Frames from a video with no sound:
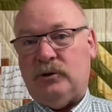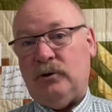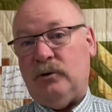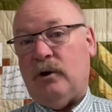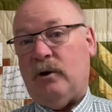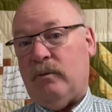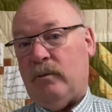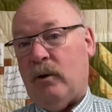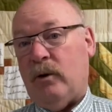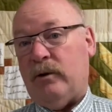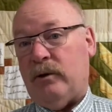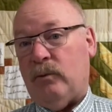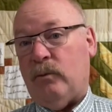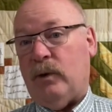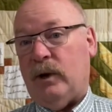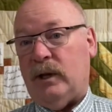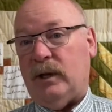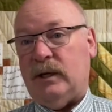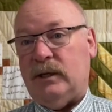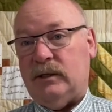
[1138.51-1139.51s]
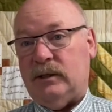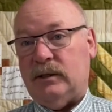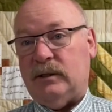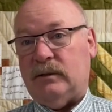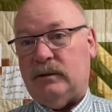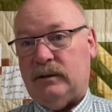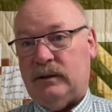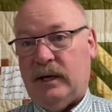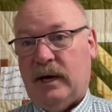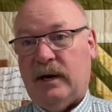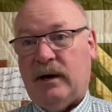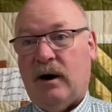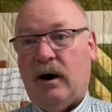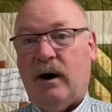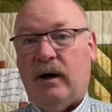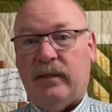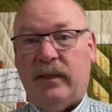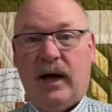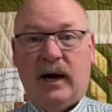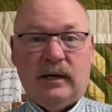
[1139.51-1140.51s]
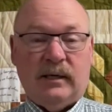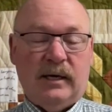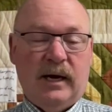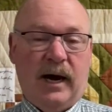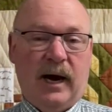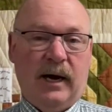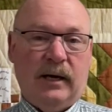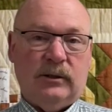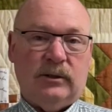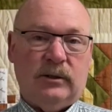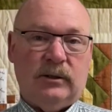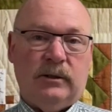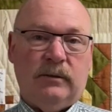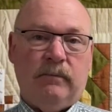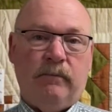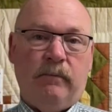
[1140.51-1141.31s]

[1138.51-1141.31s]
who are more than willing to take on that task.